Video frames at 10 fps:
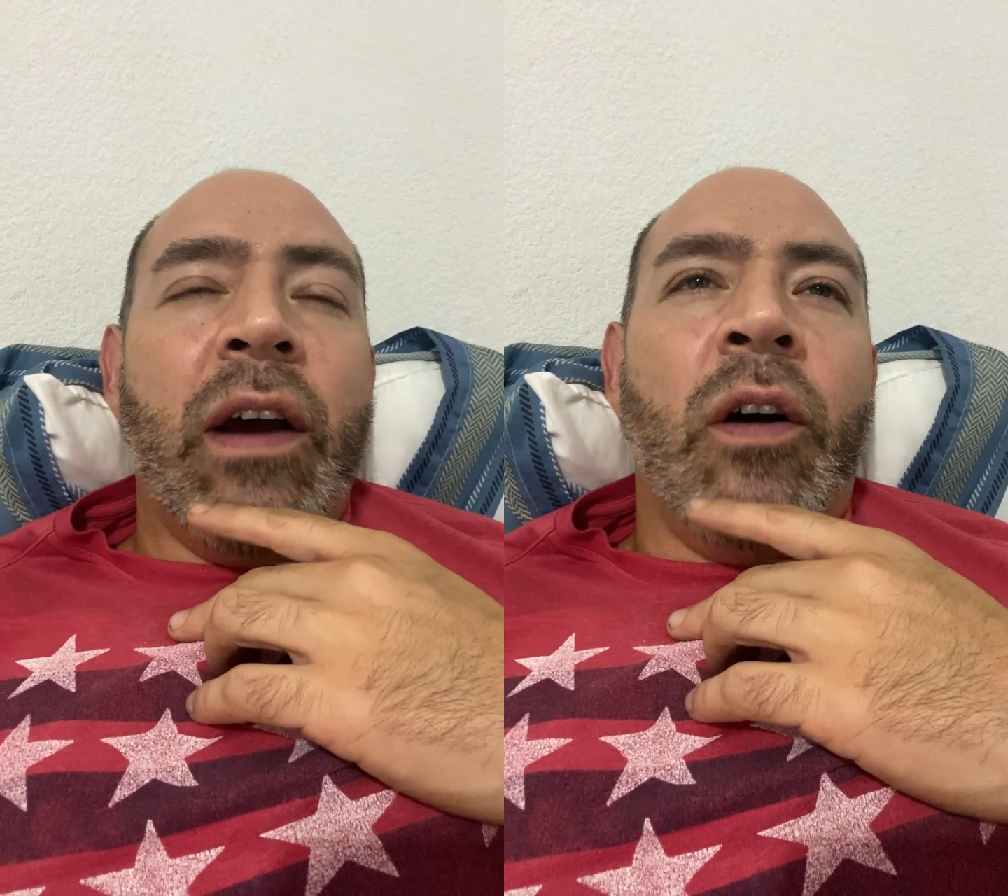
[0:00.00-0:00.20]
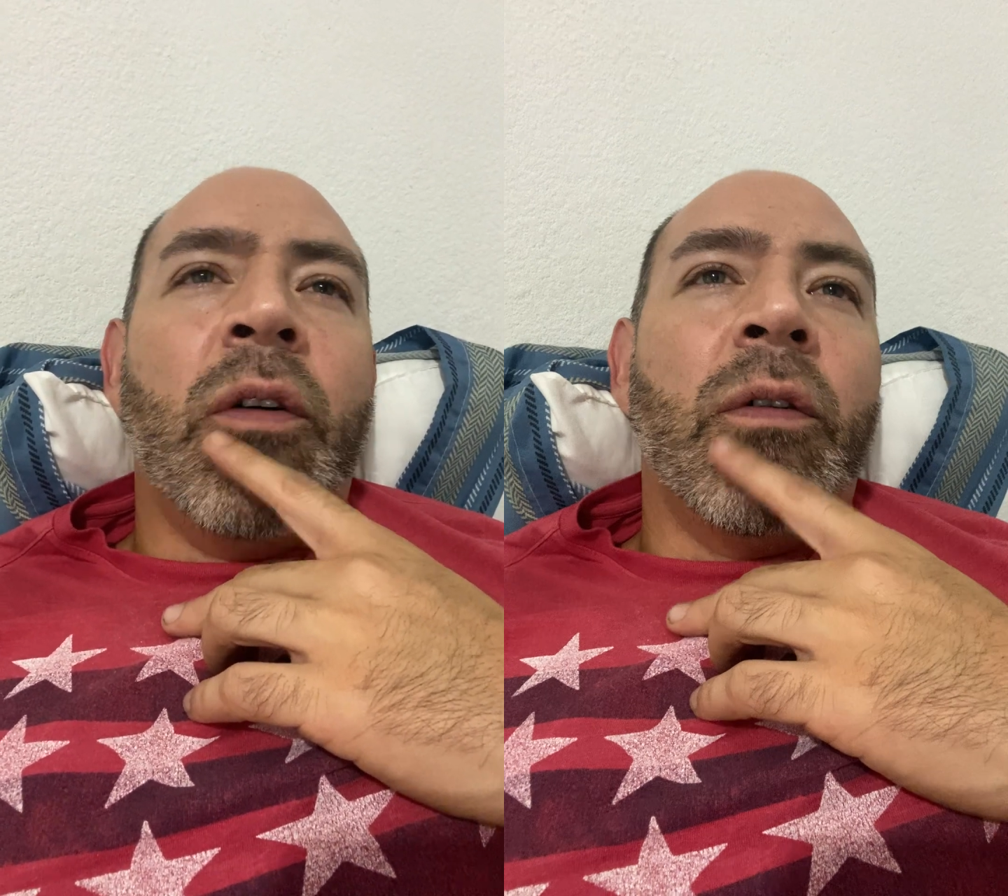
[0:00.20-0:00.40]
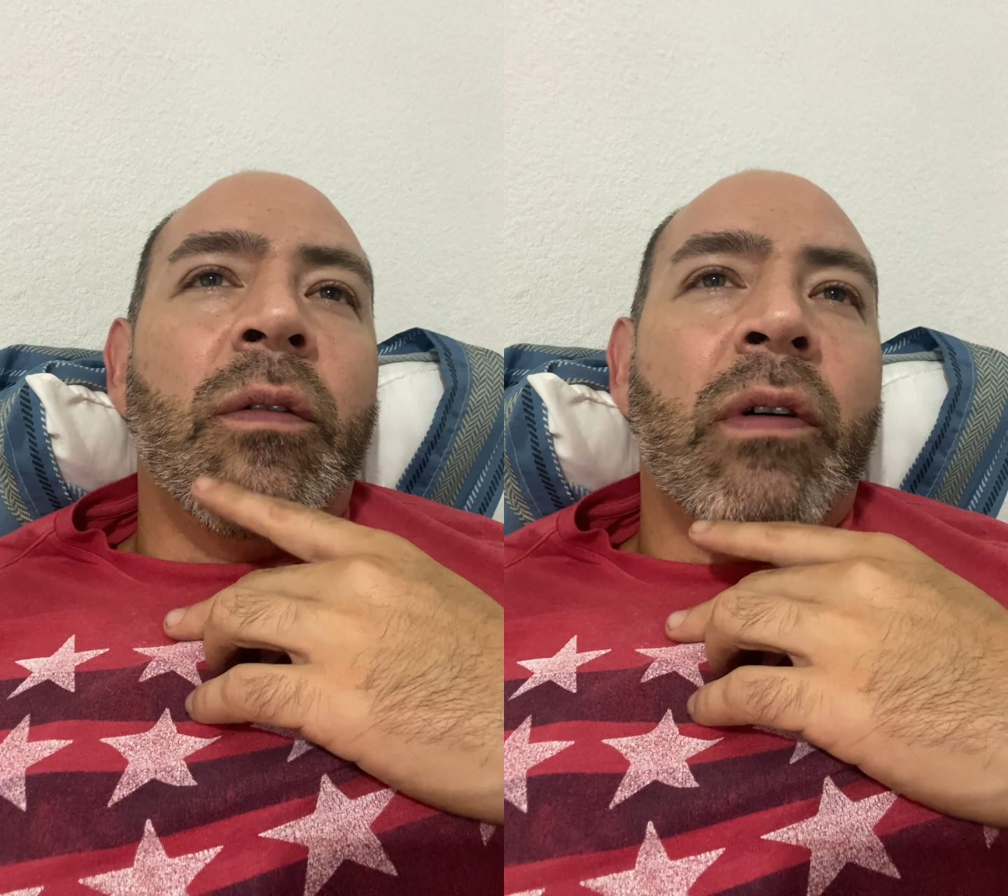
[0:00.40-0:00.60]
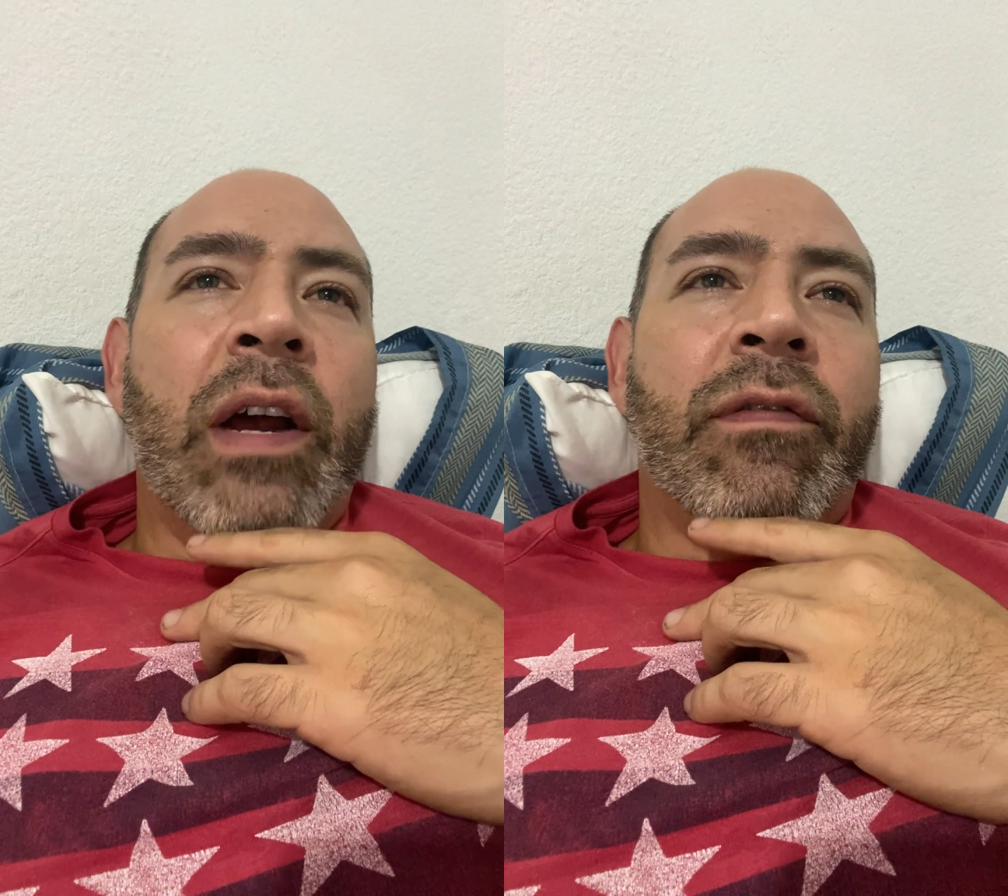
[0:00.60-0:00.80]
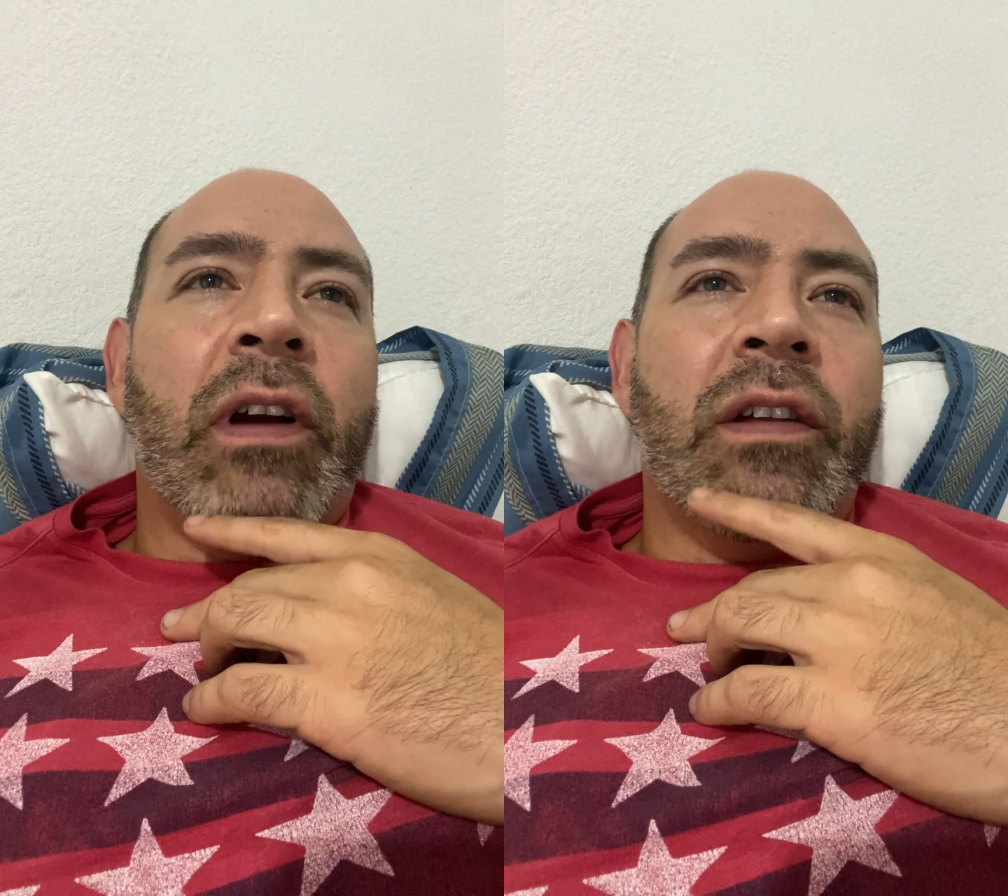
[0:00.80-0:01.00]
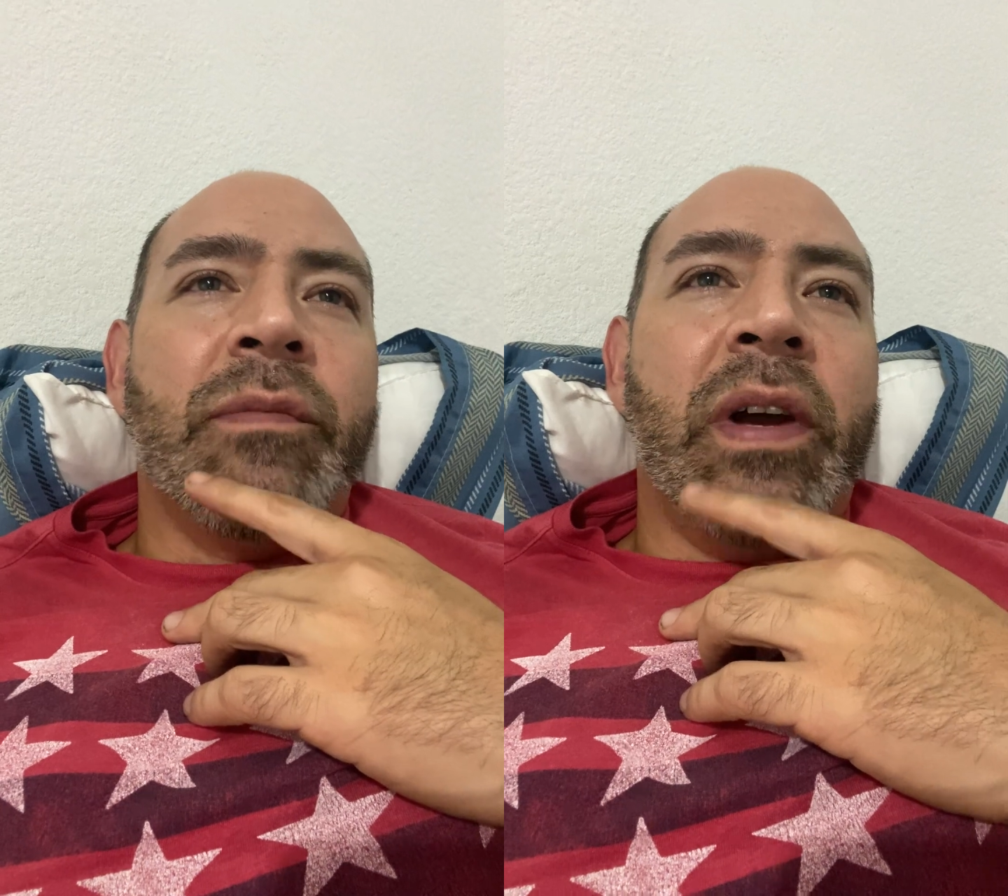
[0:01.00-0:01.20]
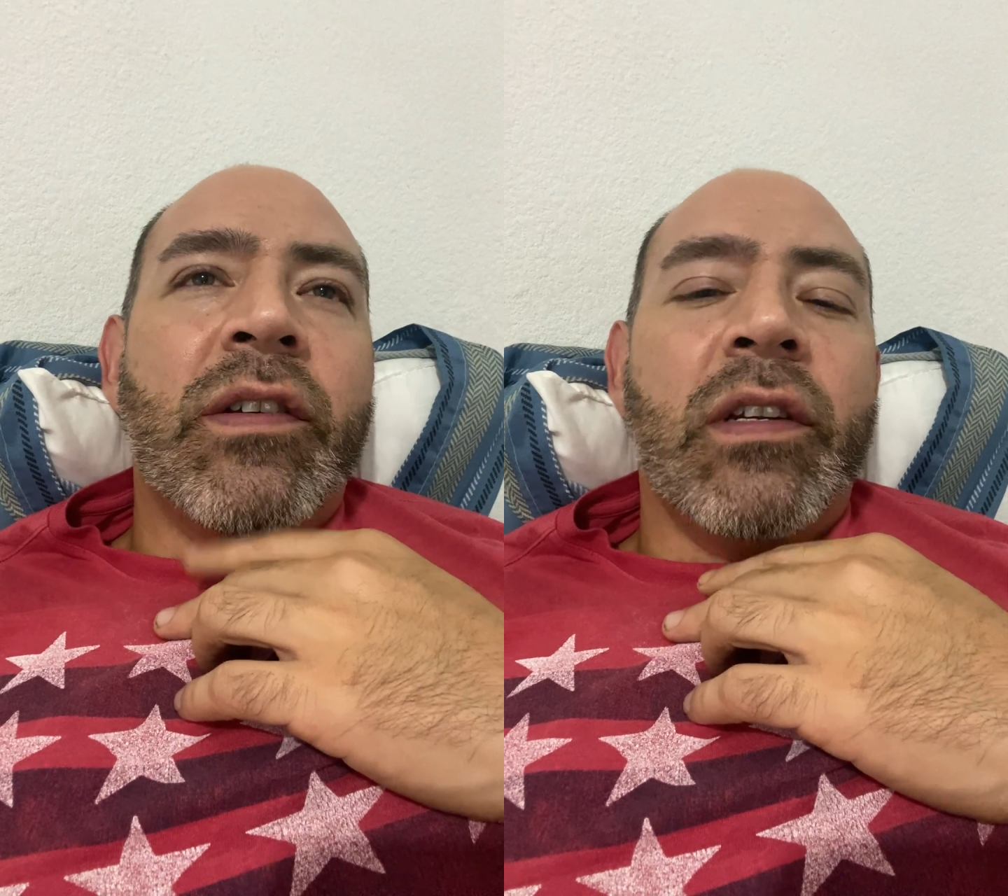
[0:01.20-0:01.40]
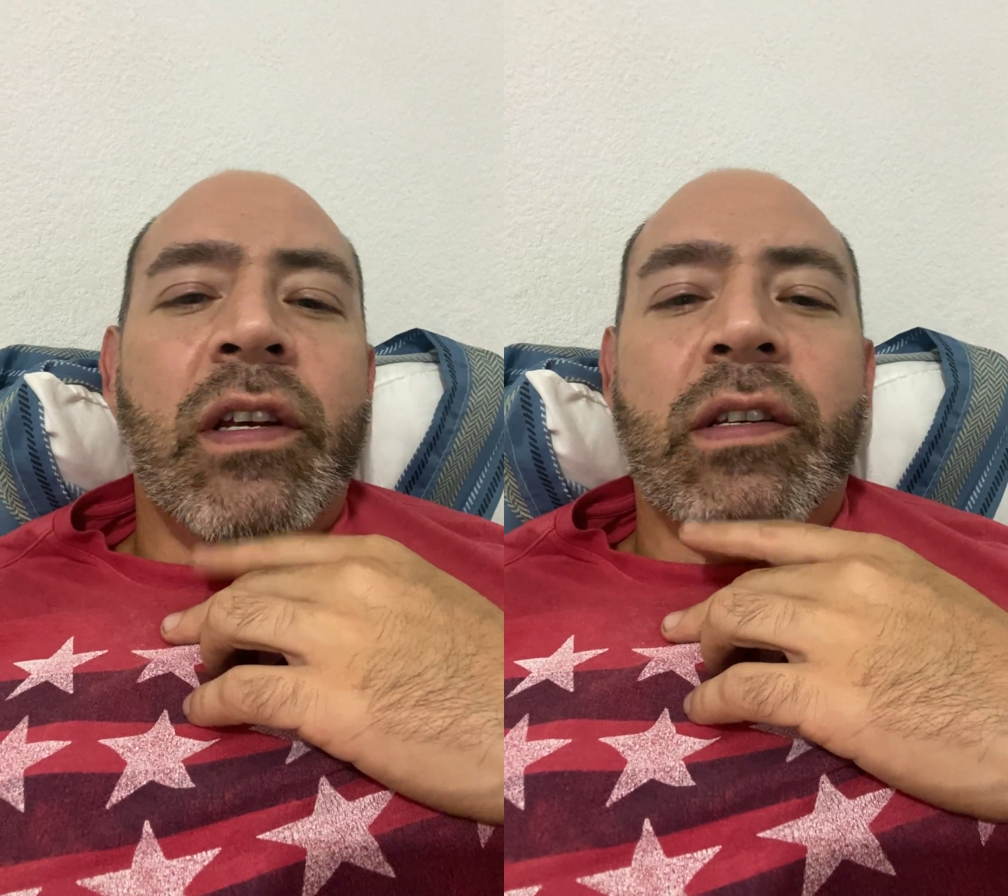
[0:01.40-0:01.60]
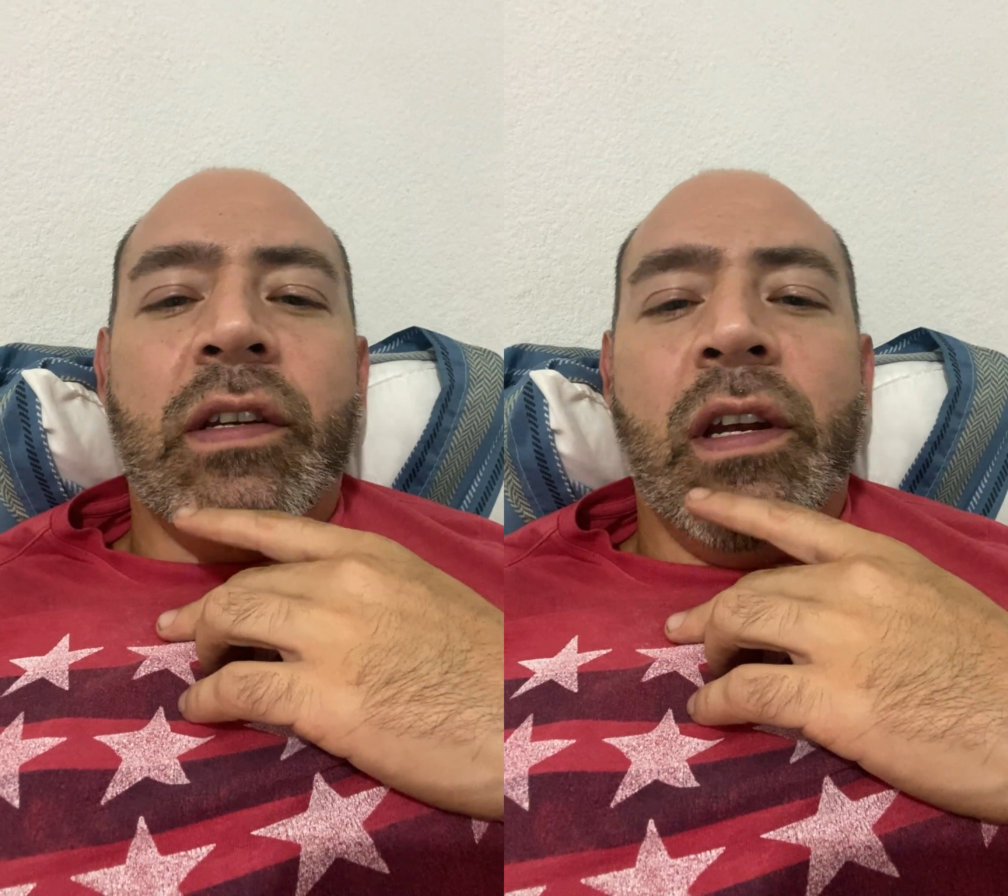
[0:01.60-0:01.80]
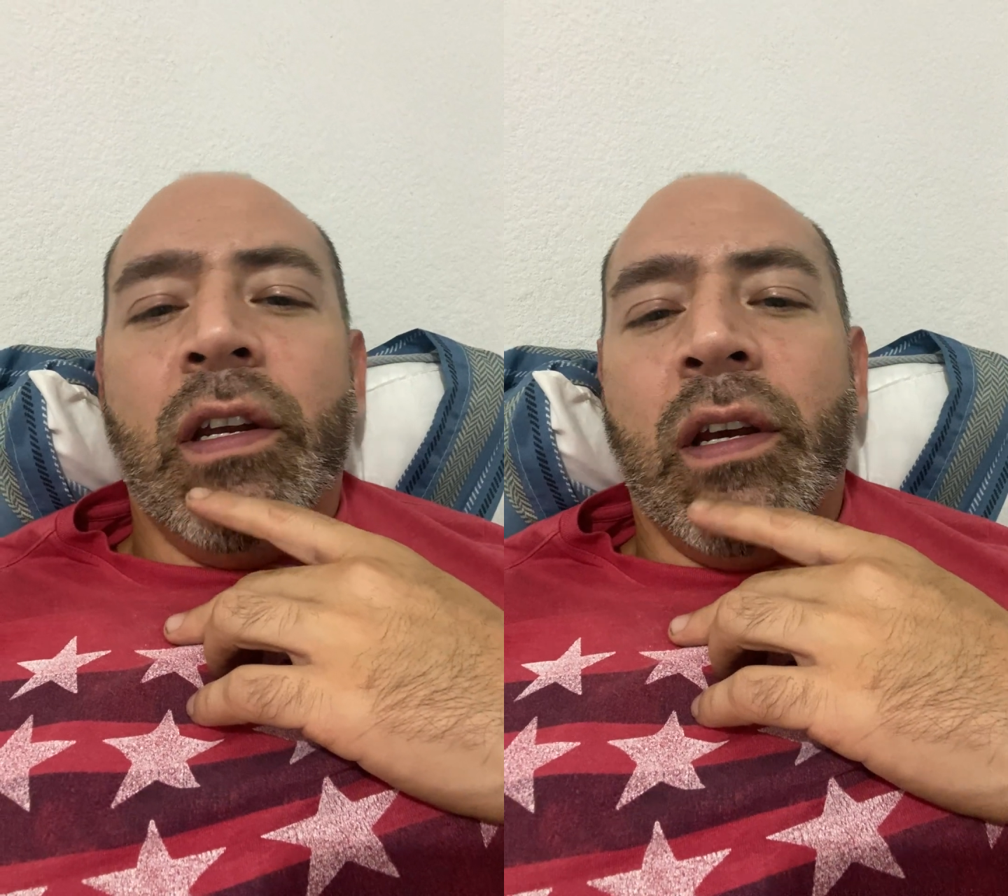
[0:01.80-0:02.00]
Oh, I forgot to mention he's an
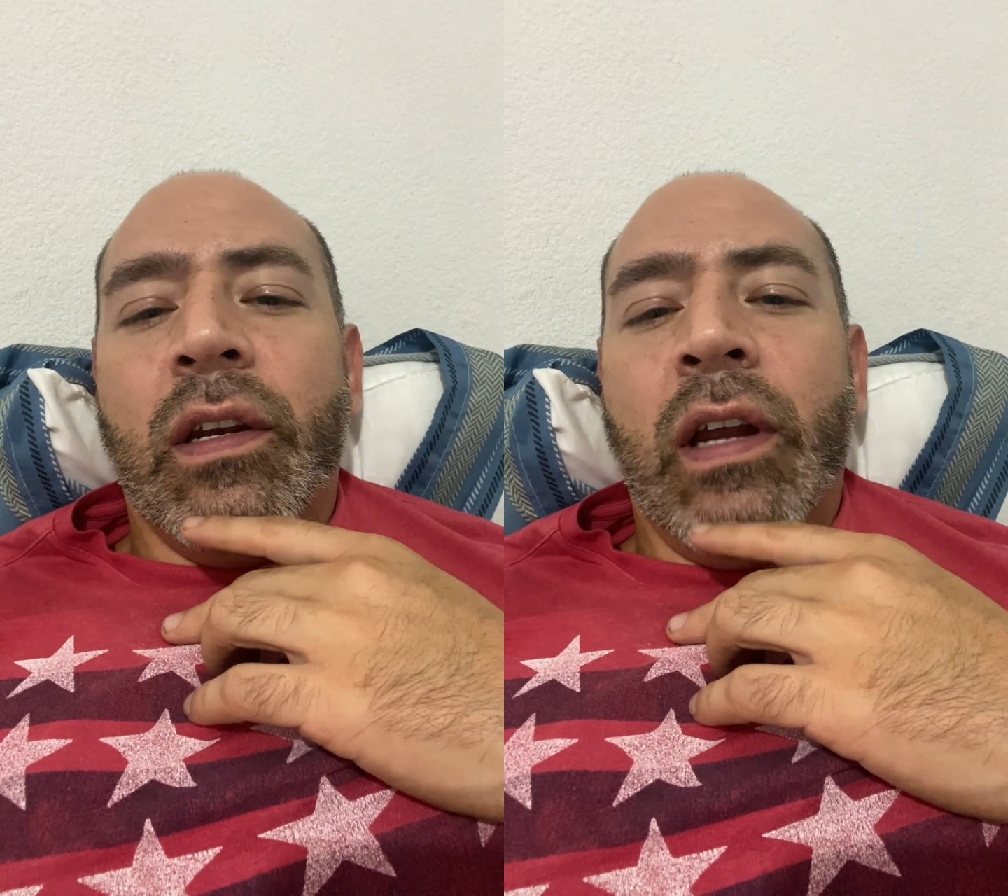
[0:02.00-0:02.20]
idiot